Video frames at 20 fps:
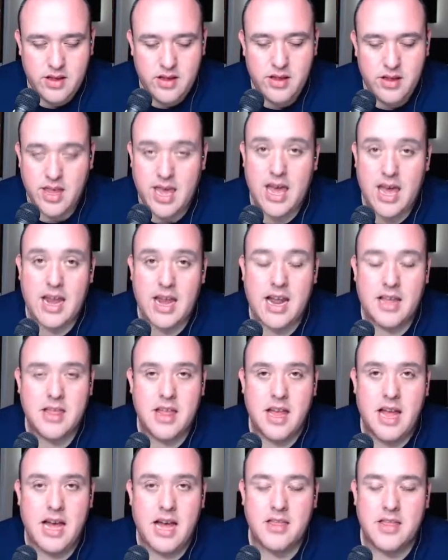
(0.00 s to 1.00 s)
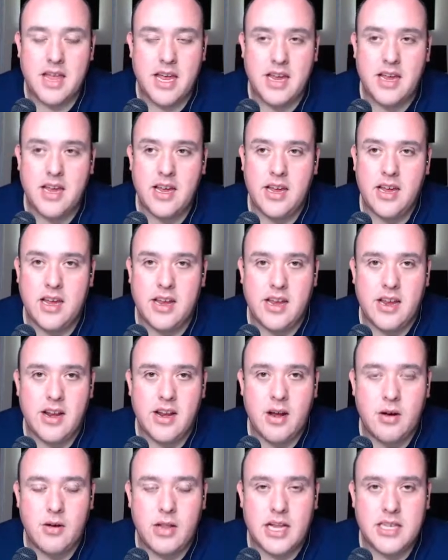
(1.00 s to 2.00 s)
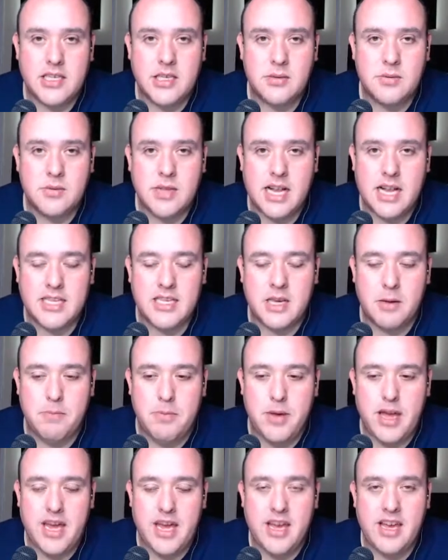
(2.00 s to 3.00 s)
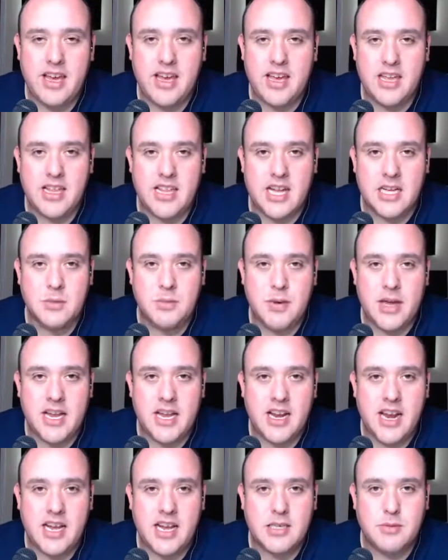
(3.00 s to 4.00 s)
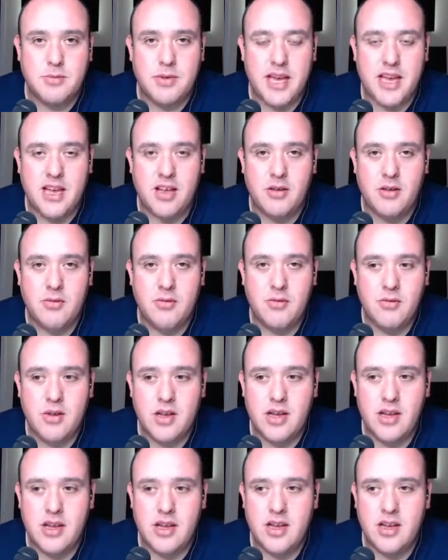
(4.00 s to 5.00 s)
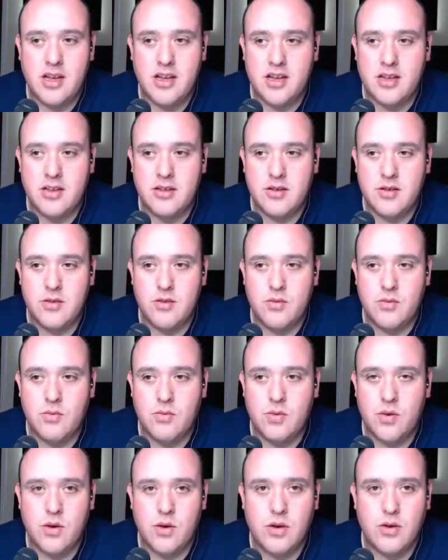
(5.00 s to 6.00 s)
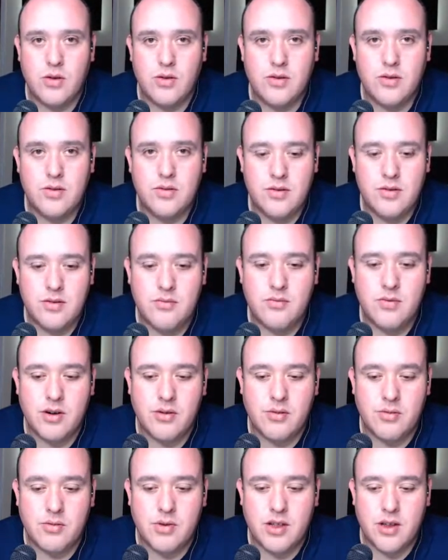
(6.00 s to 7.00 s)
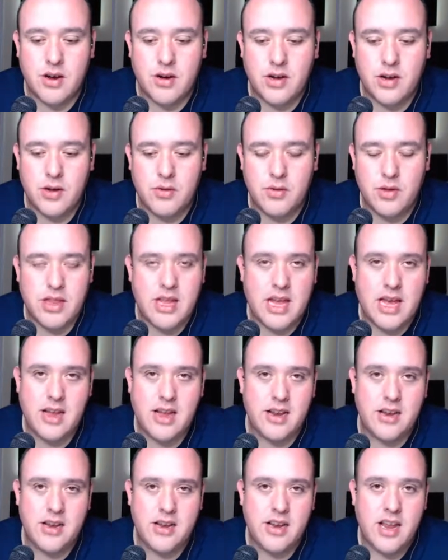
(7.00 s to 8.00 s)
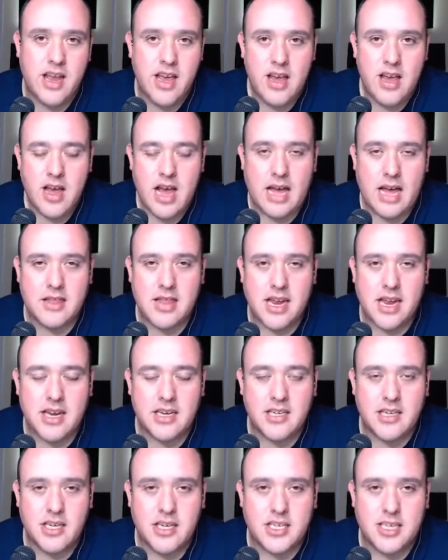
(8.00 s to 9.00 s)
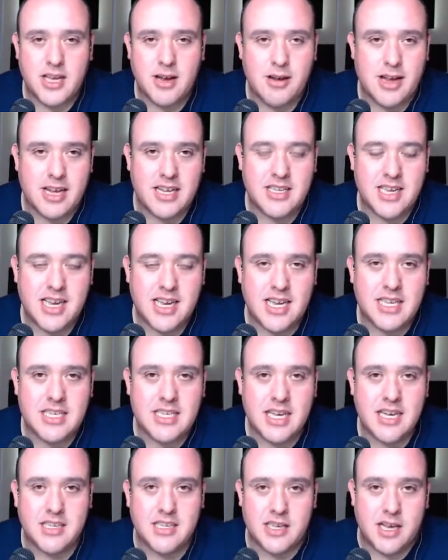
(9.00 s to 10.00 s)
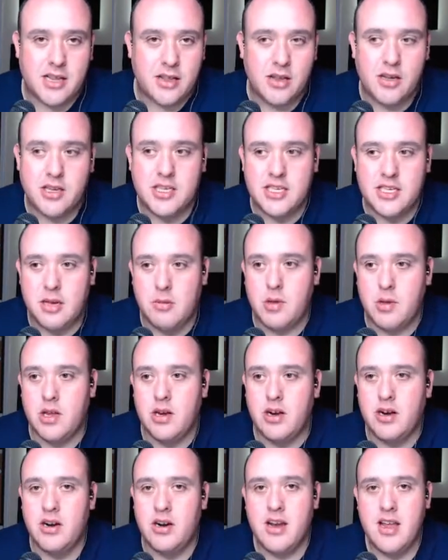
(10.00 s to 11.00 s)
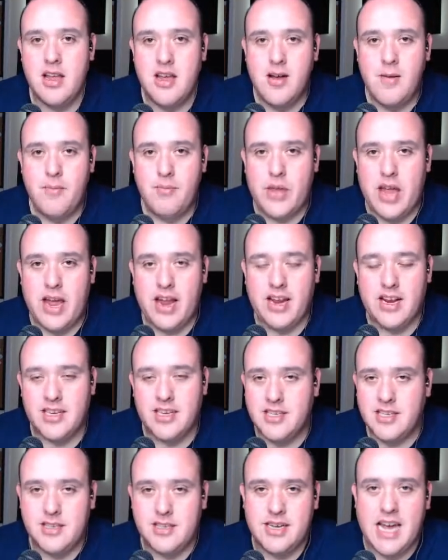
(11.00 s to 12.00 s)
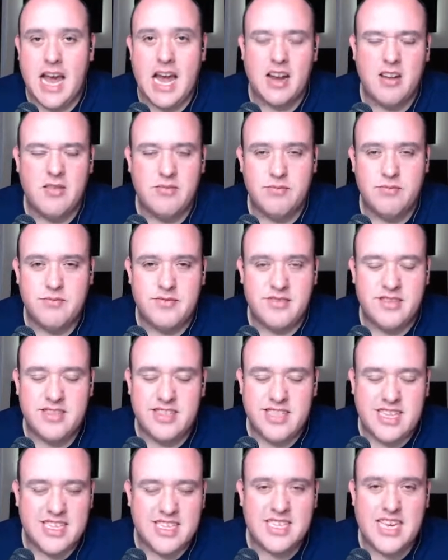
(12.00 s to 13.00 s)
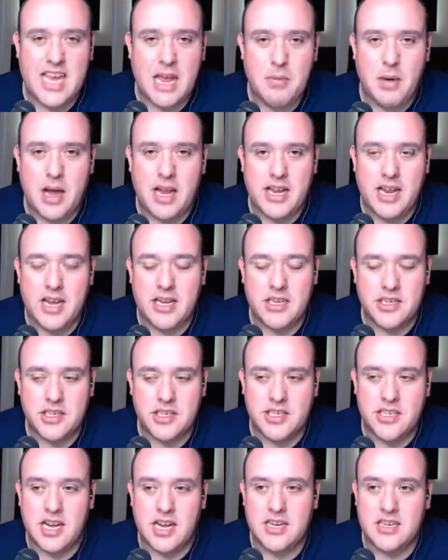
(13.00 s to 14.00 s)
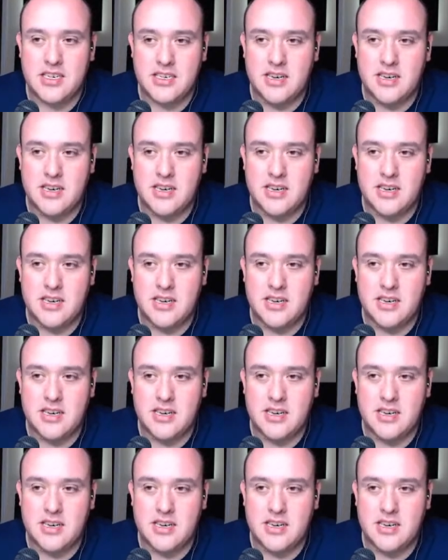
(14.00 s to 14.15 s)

yeah, and I th- I think it, you know that's that's a big that's big in SPL uh world oh, yeah. where where they're doing that, and I think it's just so it's easy because it looks similar and it's kind of the same idea. It's just not